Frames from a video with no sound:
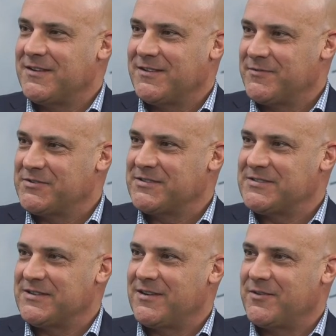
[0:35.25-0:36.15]
I think gives
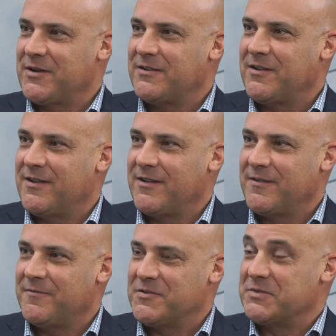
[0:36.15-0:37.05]
us a great
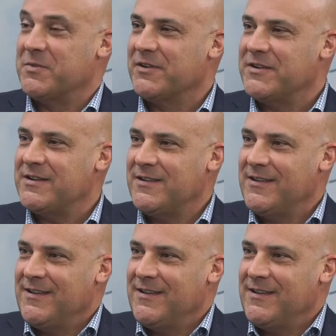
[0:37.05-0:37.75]
uh, visibility